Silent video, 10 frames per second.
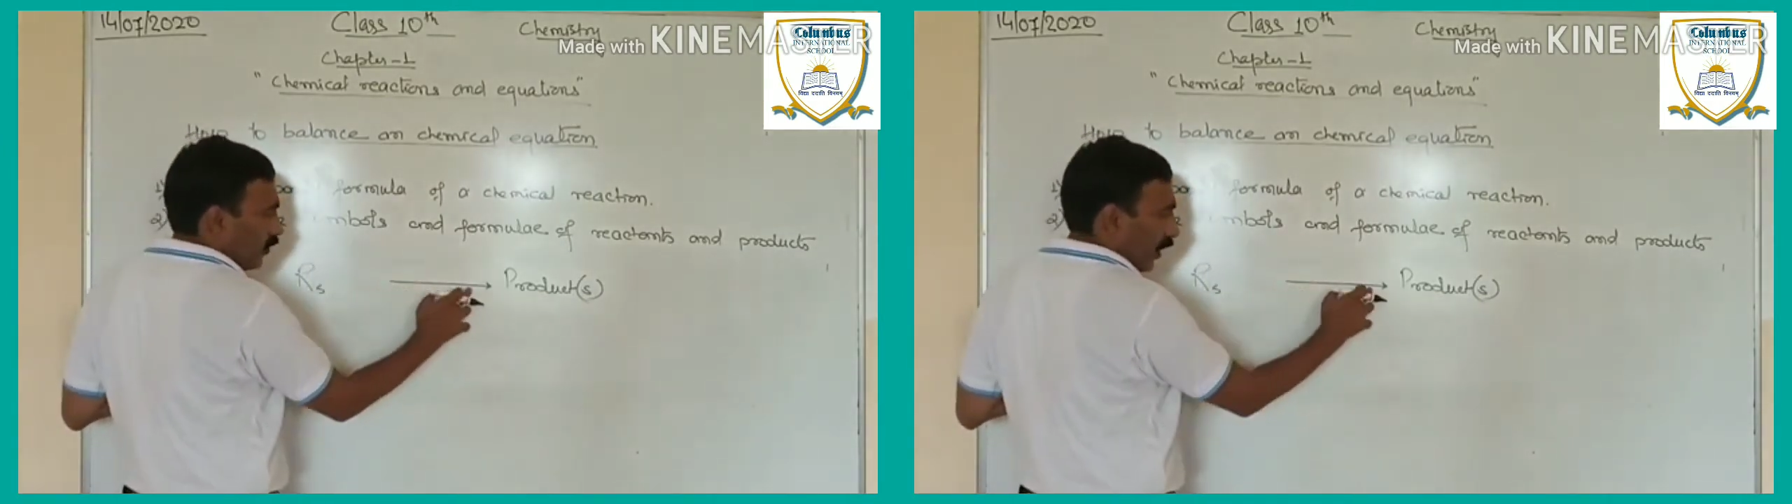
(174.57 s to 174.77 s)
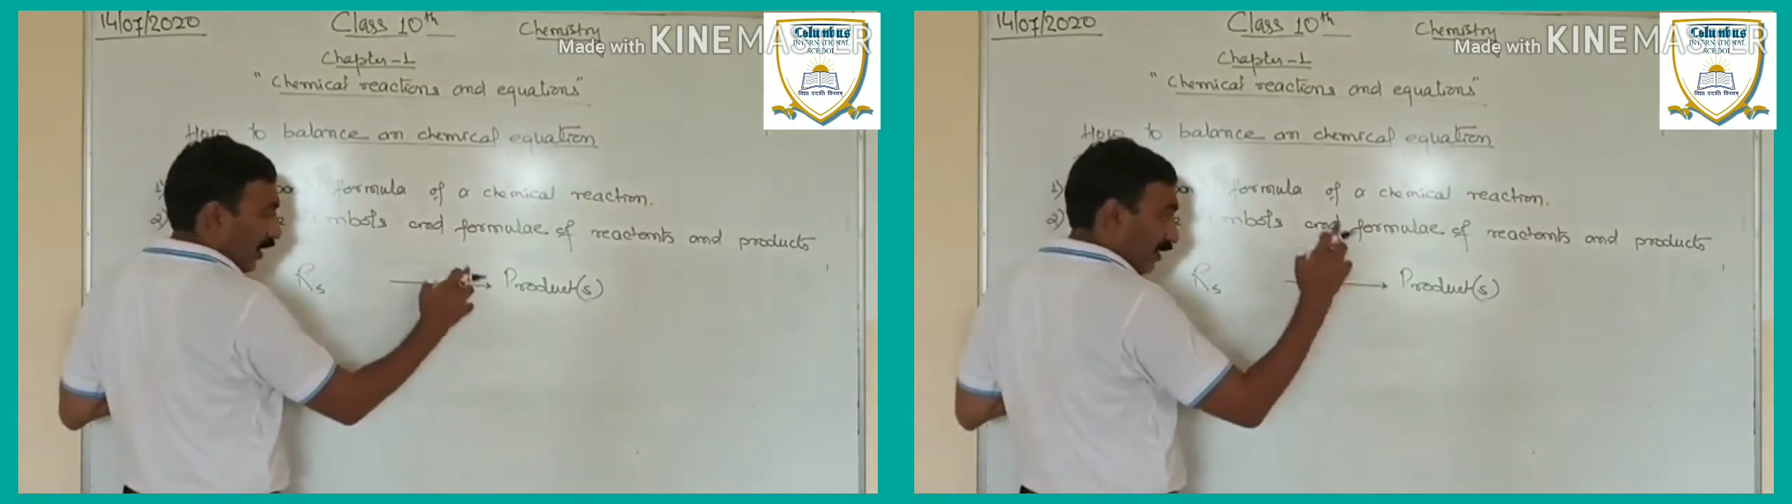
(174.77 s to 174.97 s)

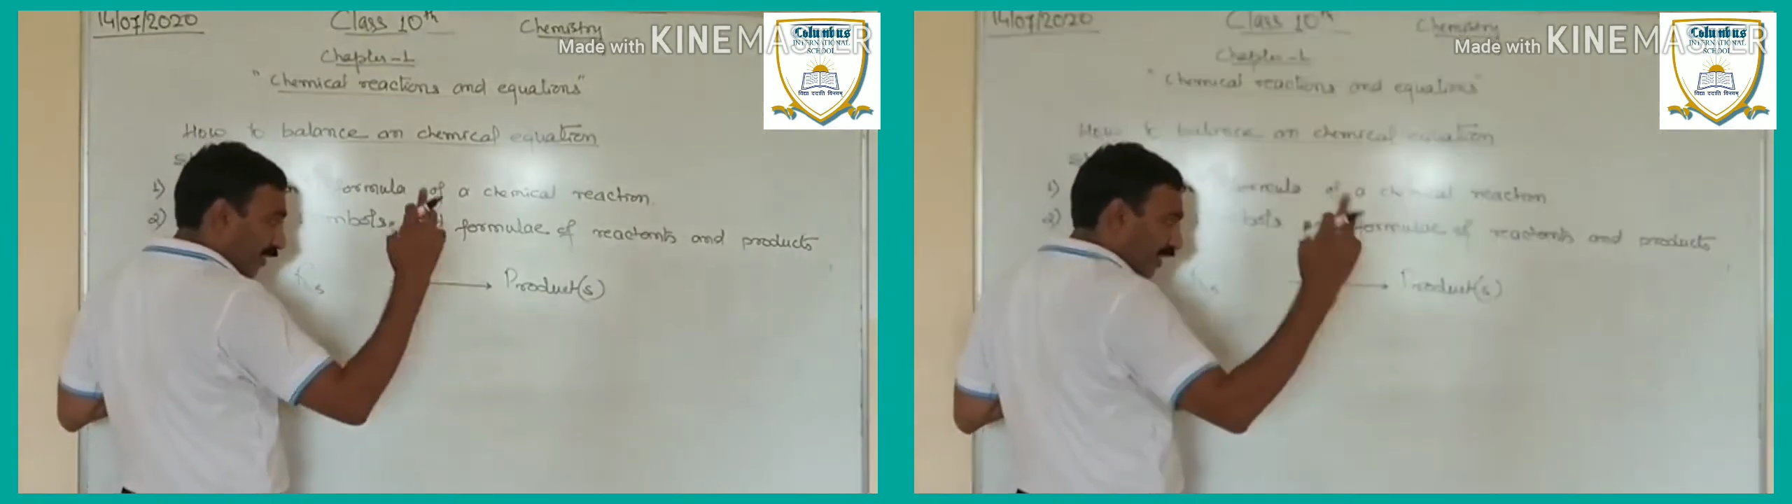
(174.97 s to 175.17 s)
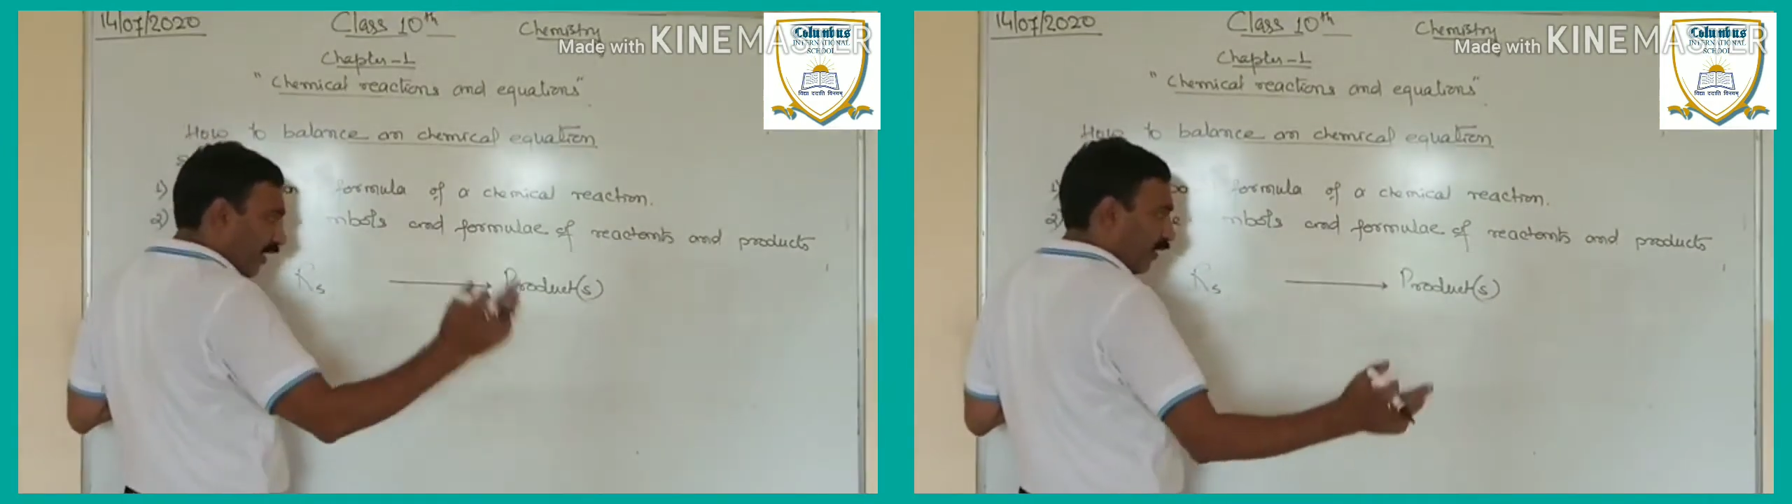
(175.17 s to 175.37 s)

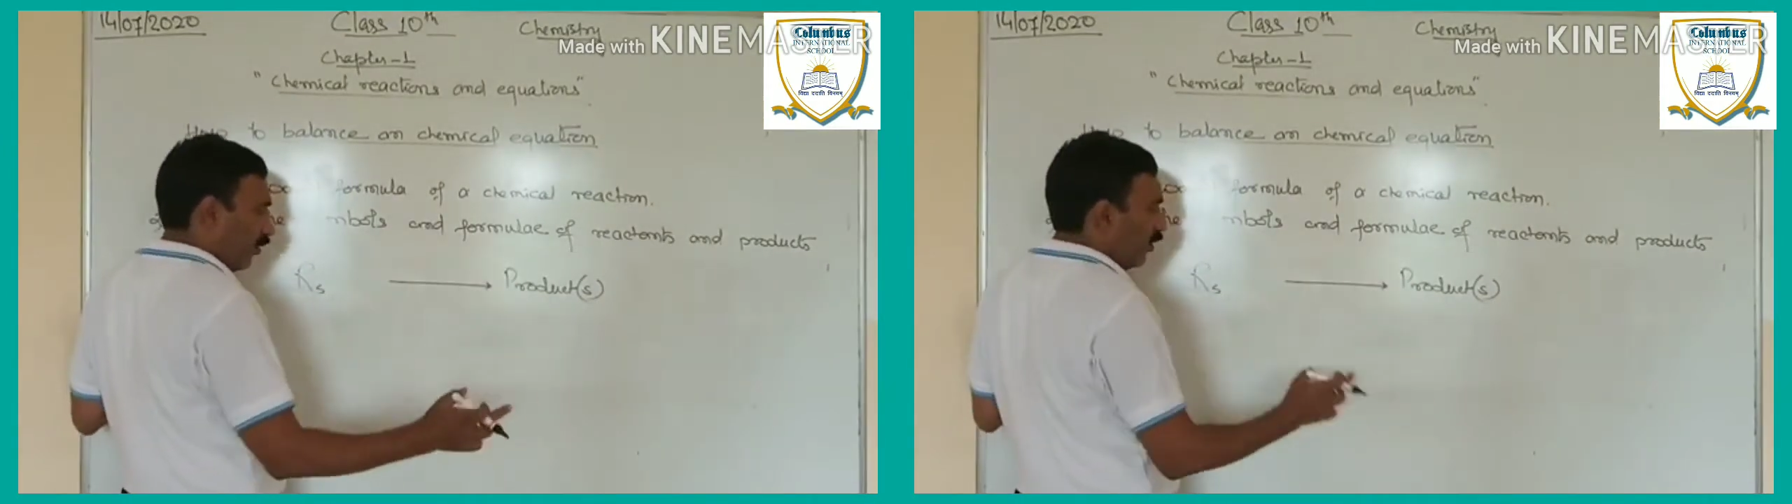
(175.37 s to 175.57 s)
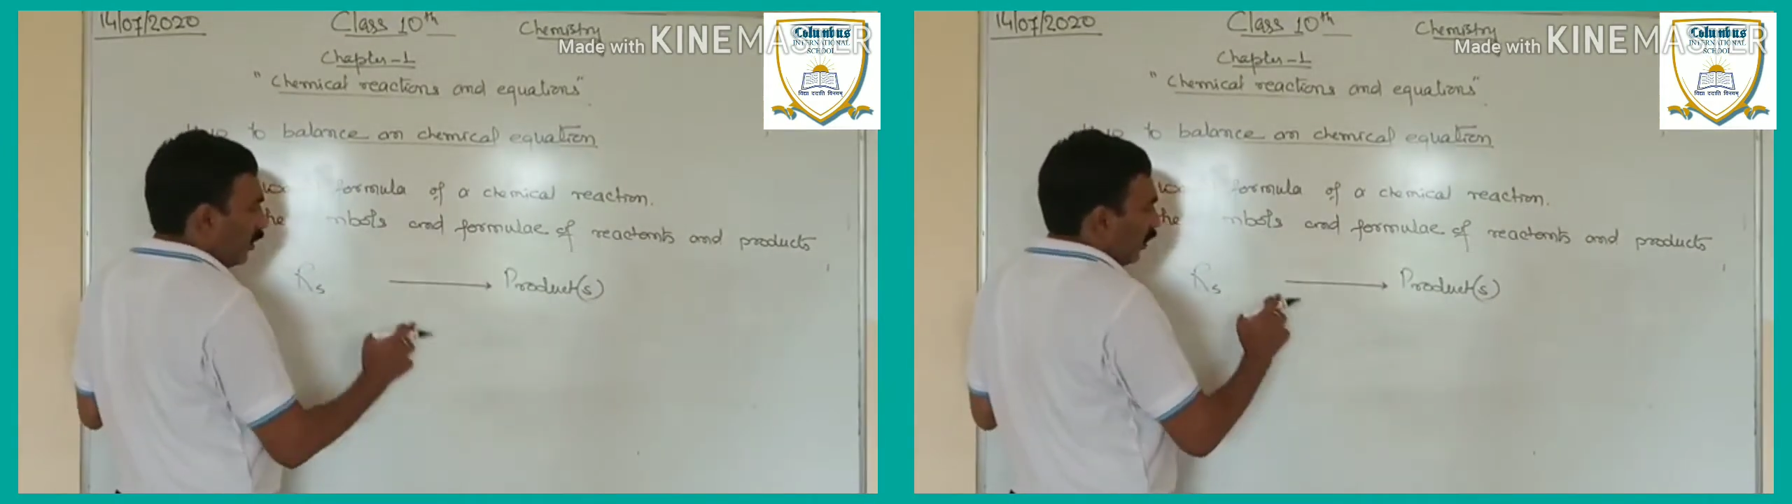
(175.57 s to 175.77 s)
reminding you
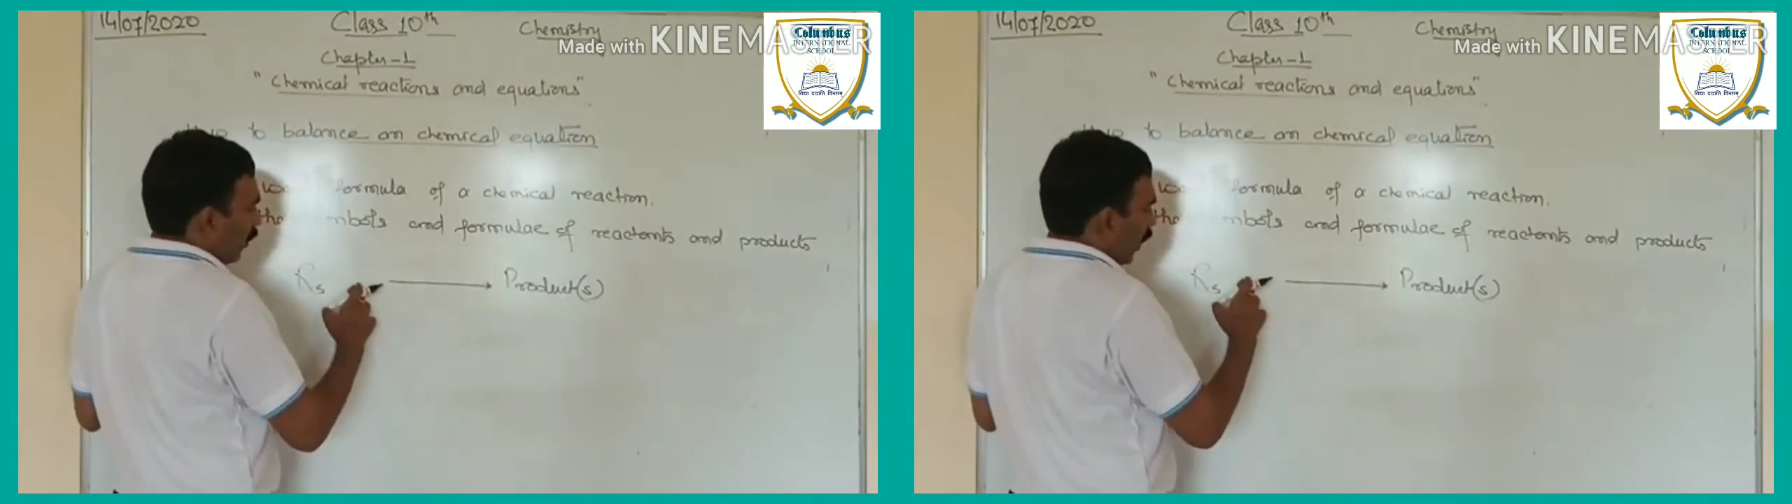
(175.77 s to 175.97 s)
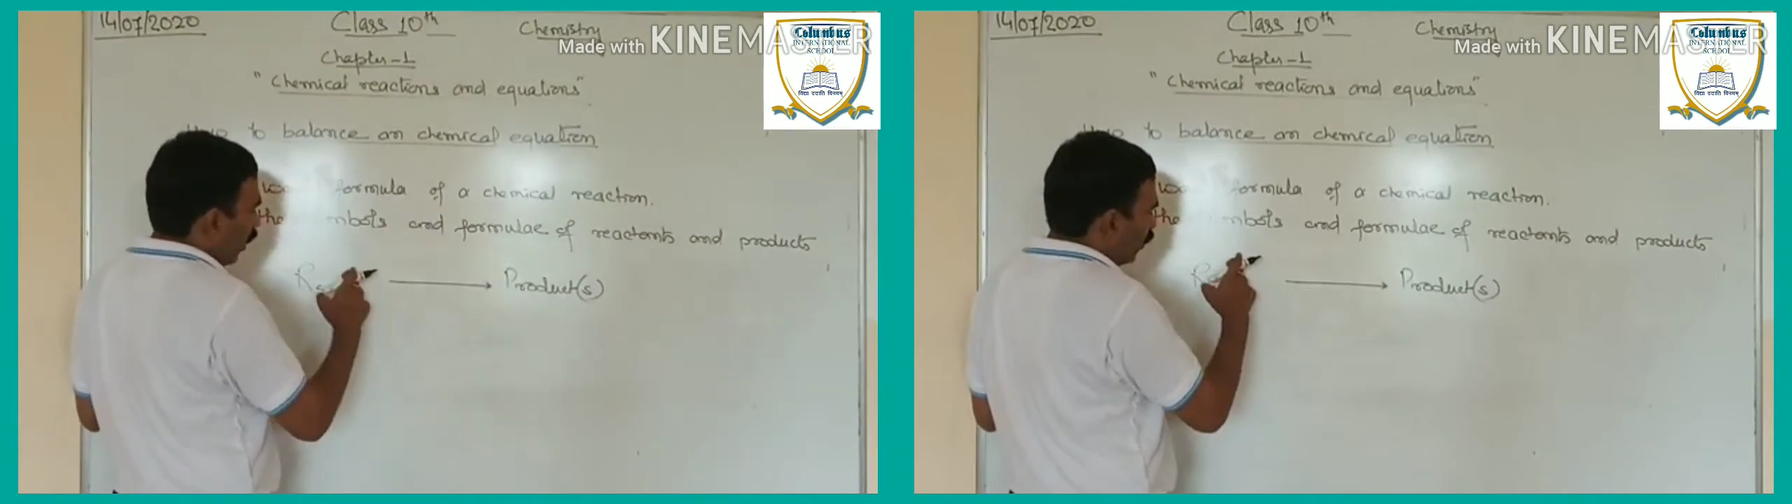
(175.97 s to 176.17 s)

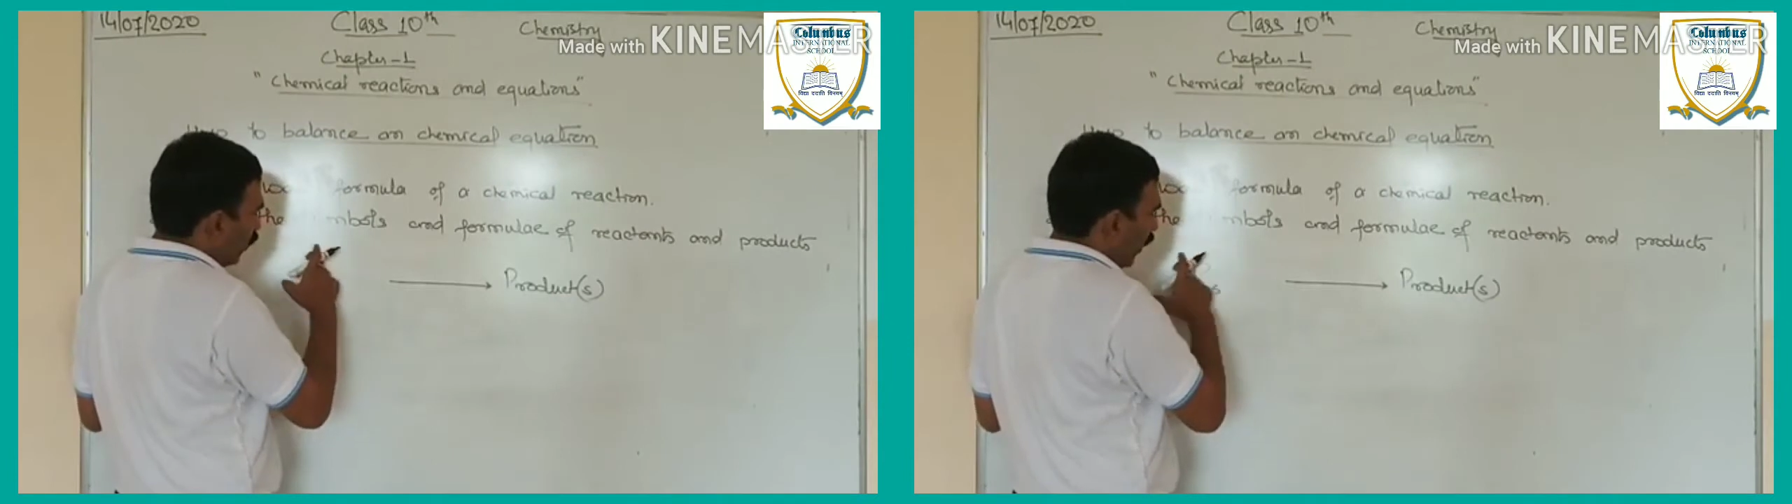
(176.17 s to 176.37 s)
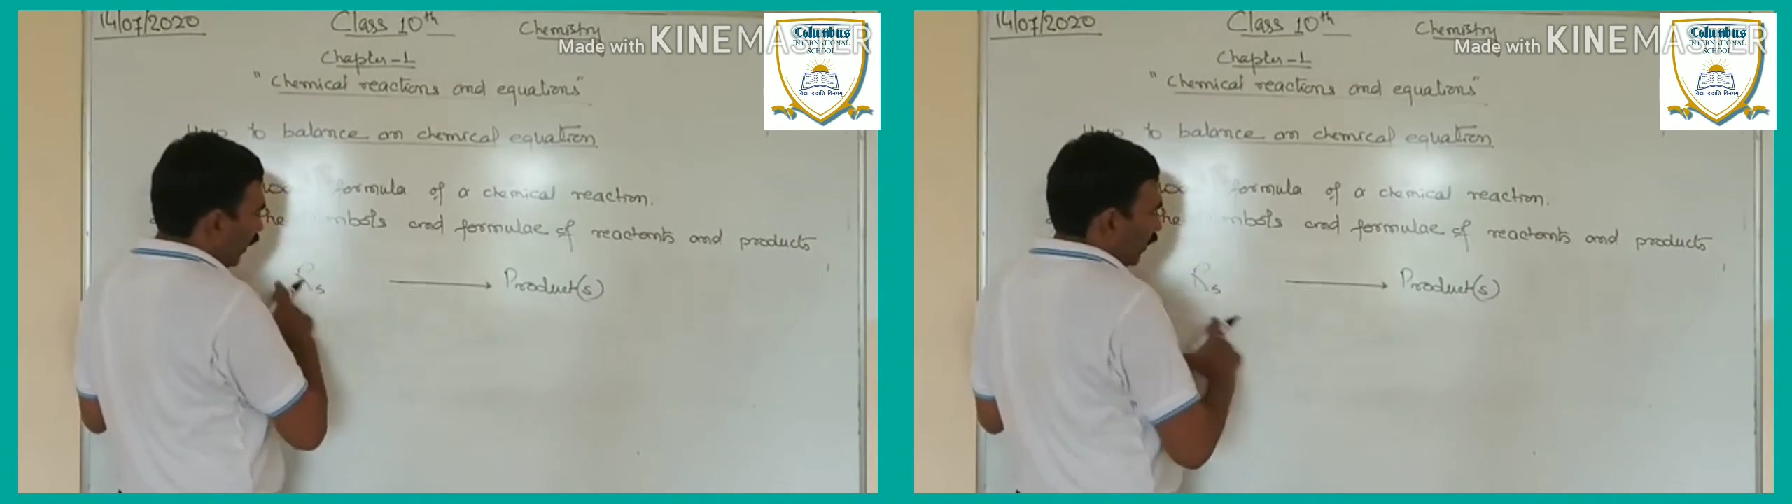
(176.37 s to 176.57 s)
how to
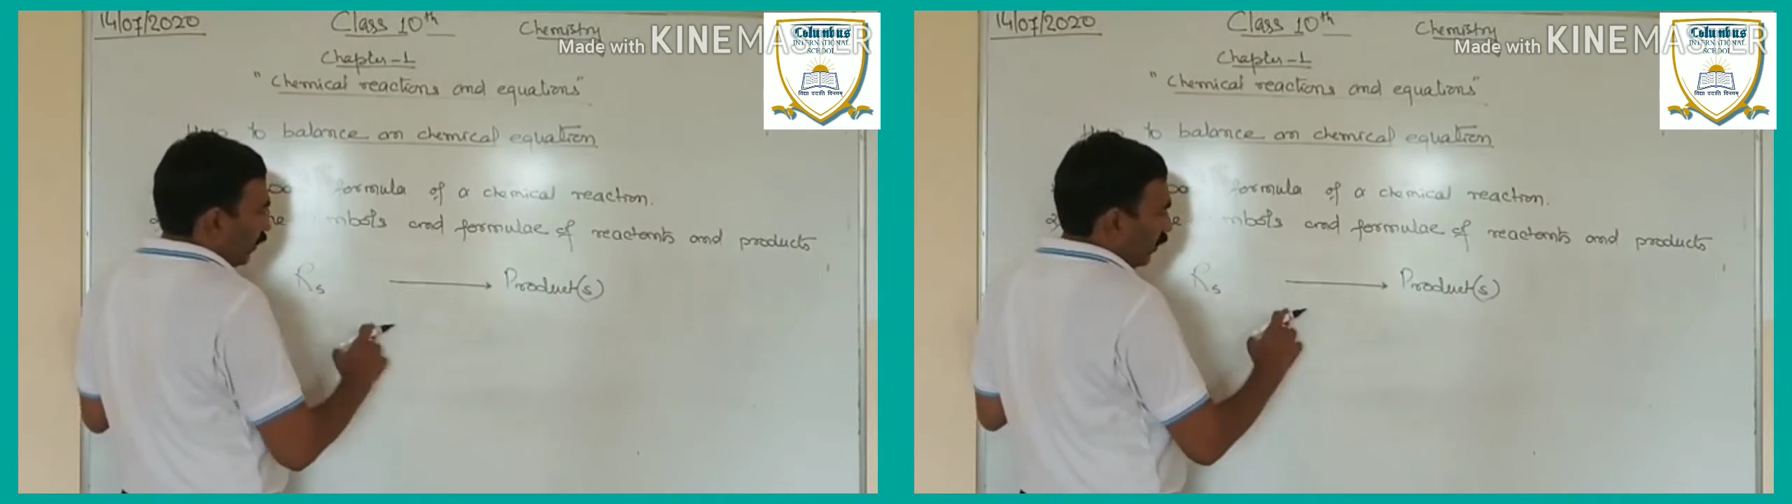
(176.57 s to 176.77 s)
write.